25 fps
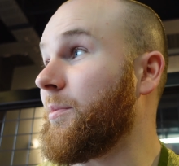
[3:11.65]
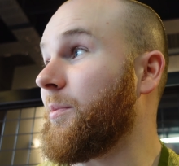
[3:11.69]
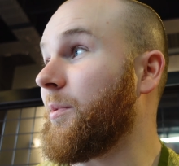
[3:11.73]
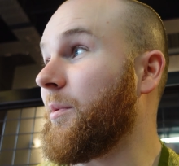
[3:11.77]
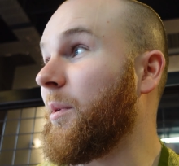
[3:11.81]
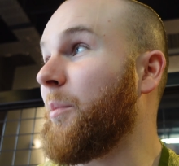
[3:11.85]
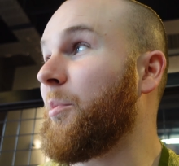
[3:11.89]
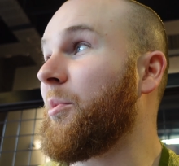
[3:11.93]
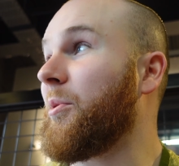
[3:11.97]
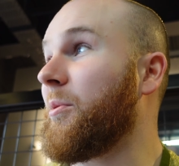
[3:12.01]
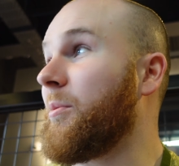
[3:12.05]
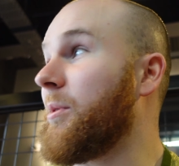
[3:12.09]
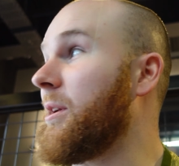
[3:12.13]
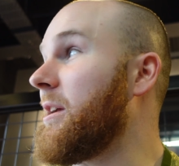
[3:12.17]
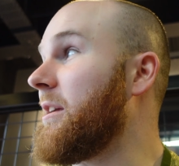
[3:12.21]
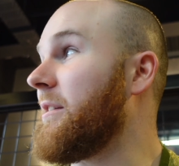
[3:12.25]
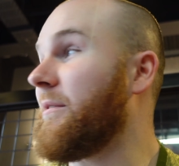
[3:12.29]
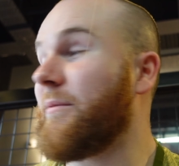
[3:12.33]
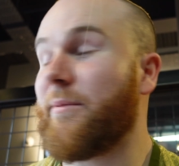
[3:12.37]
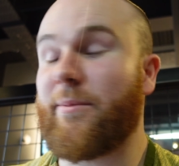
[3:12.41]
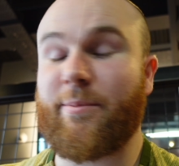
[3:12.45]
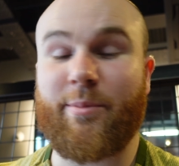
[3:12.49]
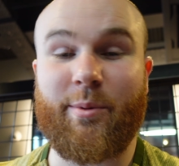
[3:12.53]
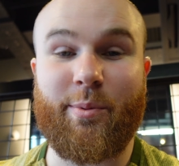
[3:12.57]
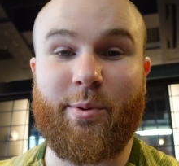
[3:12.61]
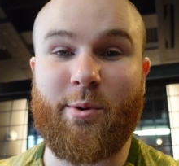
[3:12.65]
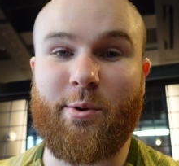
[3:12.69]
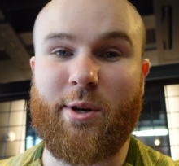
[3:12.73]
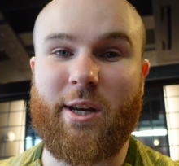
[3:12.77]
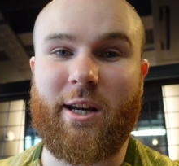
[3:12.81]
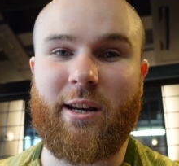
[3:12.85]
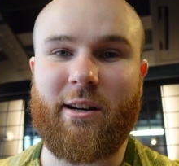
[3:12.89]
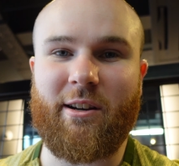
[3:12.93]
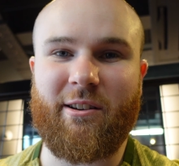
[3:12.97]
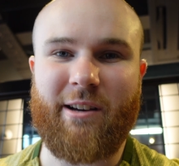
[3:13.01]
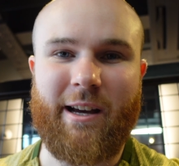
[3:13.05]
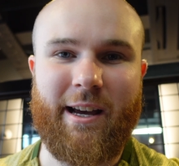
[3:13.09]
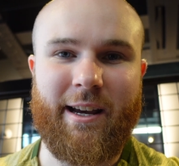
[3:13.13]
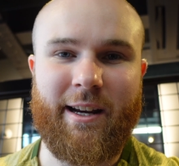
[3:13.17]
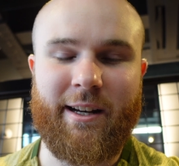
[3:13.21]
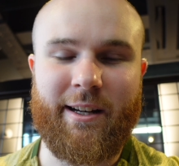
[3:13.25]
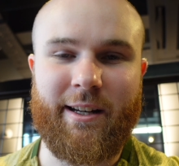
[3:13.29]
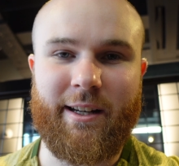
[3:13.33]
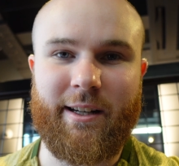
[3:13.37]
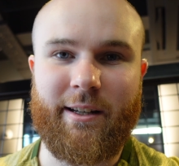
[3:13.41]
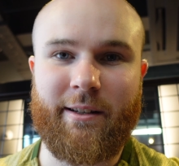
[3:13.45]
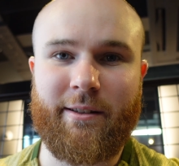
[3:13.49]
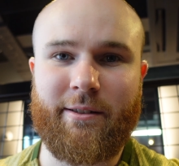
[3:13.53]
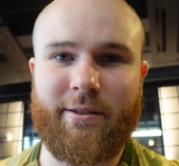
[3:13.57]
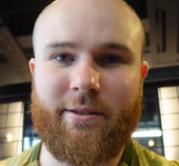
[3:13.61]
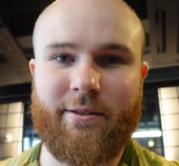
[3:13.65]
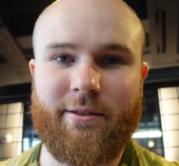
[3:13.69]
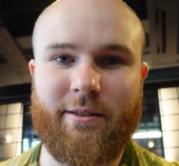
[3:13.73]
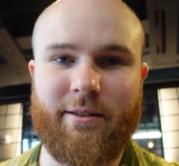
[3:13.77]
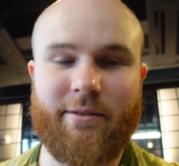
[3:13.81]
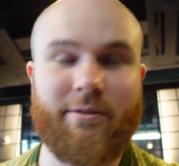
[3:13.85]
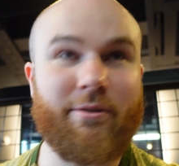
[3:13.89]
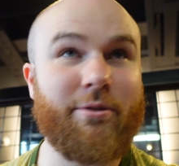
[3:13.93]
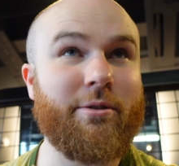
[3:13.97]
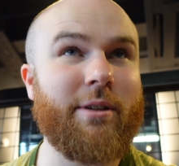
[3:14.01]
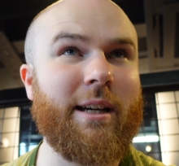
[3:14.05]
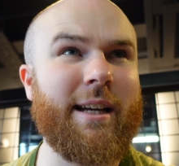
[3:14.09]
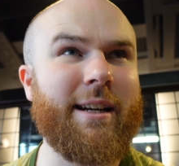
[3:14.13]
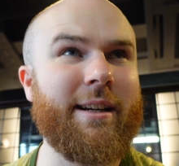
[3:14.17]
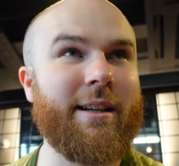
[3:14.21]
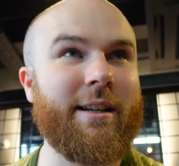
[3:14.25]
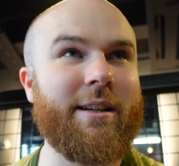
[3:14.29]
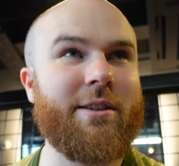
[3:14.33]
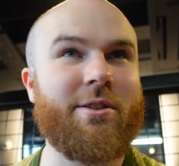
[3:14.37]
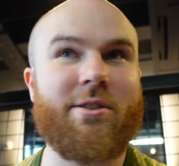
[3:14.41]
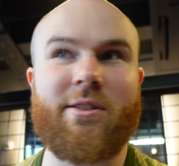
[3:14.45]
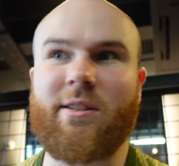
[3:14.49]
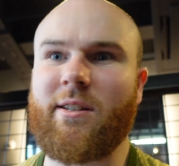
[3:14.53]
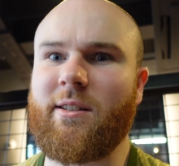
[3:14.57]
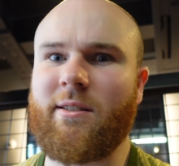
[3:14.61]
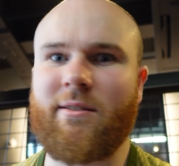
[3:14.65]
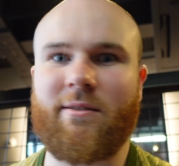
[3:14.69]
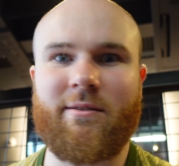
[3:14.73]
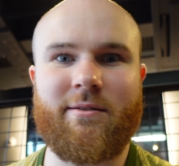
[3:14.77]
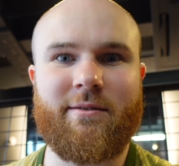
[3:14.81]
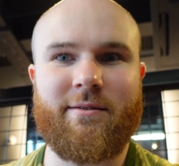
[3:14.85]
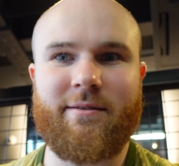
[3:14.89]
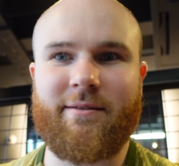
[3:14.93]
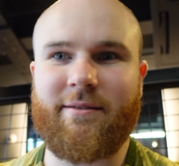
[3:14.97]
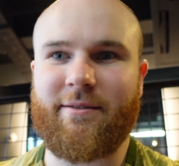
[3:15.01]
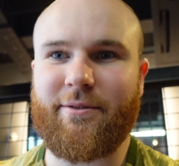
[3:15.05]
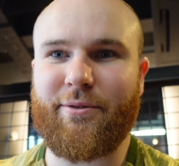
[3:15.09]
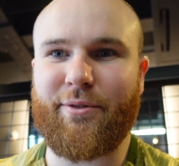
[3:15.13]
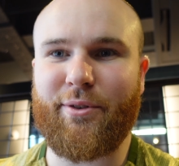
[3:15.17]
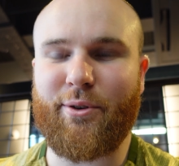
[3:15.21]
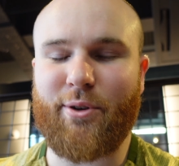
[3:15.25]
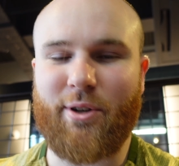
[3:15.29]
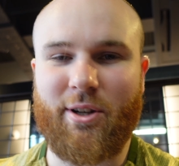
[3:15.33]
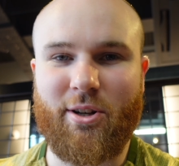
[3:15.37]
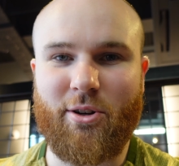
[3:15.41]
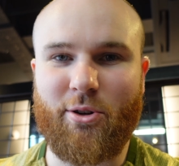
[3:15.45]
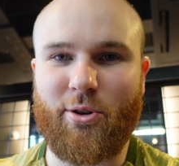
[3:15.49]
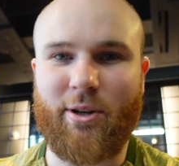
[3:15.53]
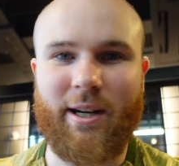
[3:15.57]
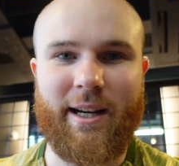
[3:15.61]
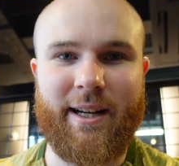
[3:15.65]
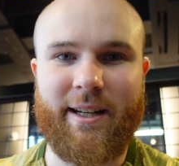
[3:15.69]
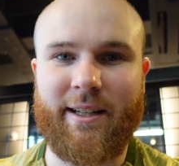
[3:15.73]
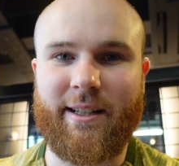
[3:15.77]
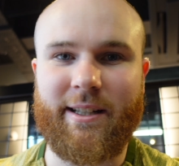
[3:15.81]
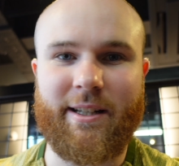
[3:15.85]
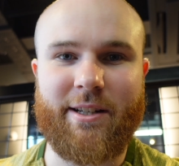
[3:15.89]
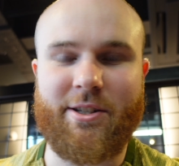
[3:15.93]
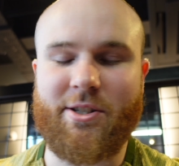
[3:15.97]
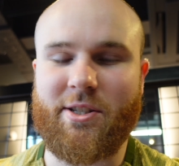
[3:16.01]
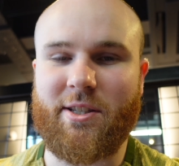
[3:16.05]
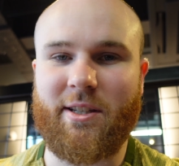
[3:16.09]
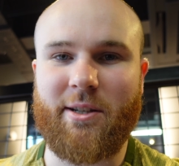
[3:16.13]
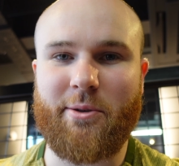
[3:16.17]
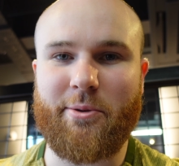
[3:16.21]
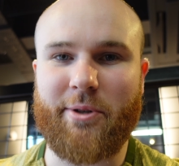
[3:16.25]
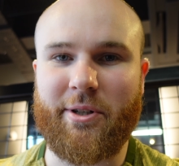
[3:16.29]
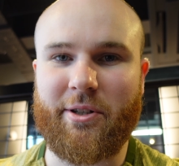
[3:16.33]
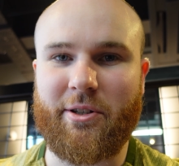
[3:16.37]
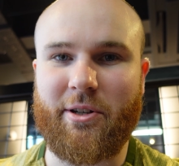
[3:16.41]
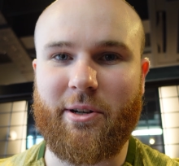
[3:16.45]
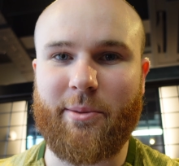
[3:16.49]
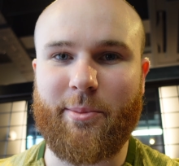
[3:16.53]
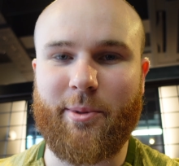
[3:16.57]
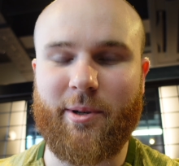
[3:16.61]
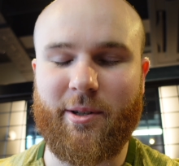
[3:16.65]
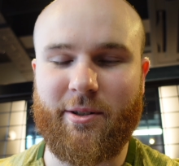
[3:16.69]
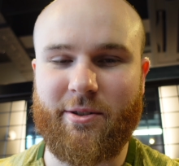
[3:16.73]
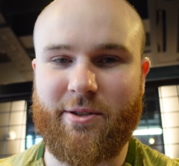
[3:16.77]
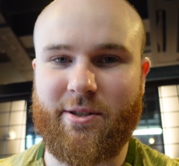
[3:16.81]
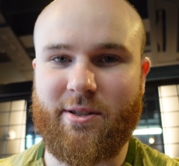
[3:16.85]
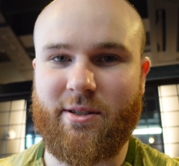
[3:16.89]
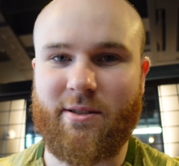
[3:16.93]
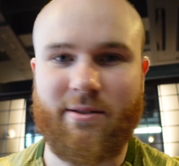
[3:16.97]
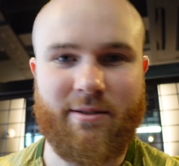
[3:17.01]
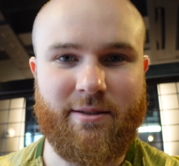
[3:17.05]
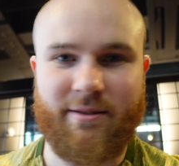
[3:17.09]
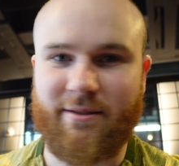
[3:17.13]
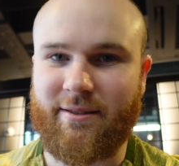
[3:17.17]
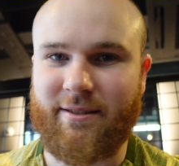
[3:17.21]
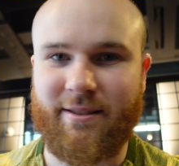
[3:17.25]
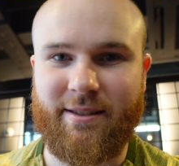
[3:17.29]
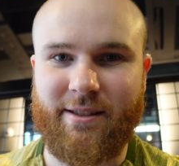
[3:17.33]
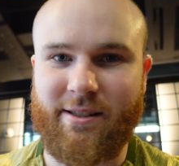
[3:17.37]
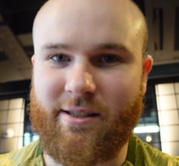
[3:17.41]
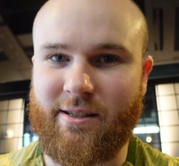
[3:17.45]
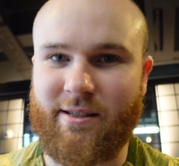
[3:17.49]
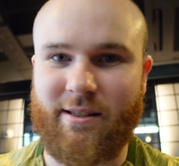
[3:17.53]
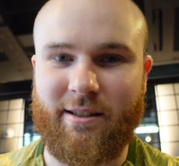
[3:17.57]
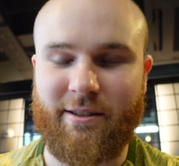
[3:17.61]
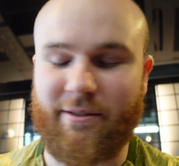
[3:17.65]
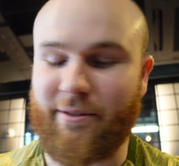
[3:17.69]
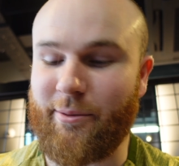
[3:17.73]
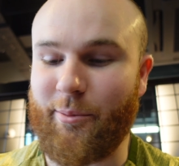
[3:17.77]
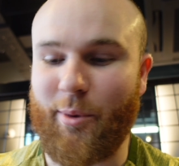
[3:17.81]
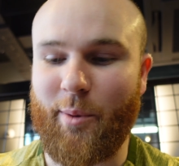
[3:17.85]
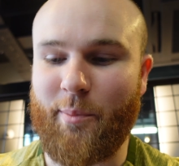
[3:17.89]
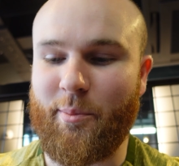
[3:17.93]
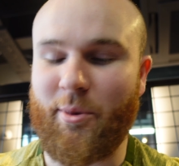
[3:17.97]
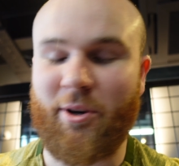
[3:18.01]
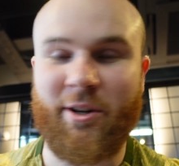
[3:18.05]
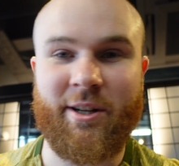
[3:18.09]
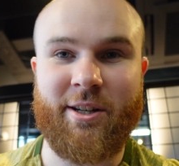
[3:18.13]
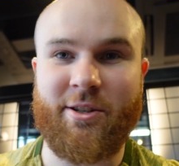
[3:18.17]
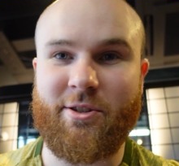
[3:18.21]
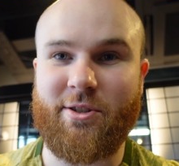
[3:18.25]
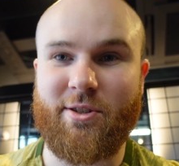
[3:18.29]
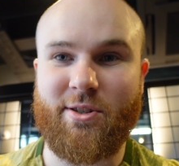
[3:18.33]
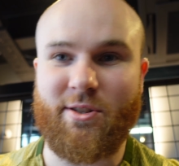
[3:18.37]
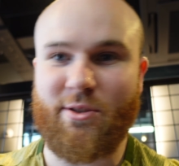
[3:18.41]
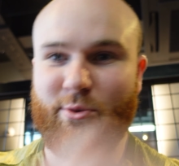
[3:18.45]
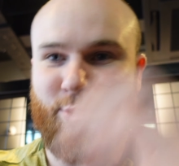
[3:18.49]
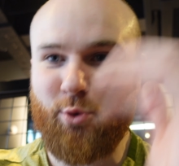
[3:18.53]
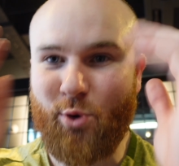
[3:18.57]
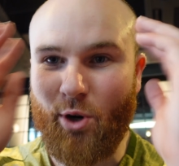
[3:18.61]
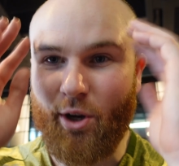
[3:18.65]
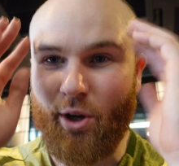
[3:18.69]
I'll probably get like ADHD. I feel like I've got ADHD when I come here. My mind's just all